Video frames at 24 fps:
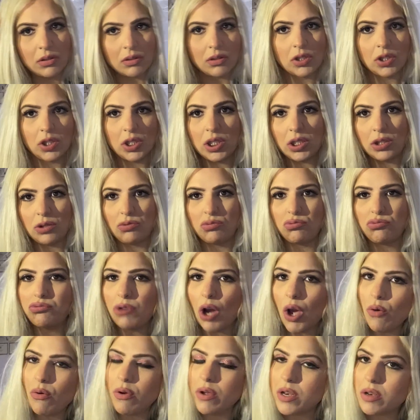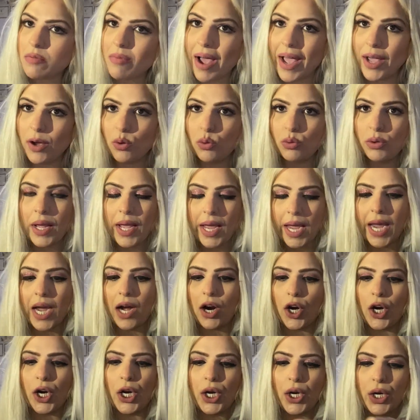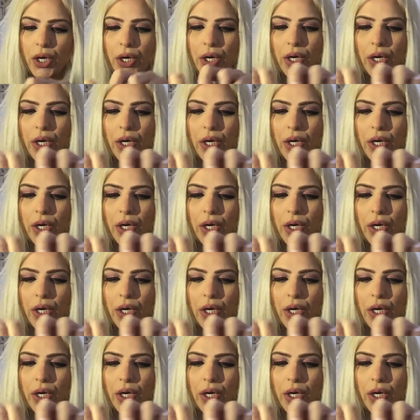Just ruined my own hair.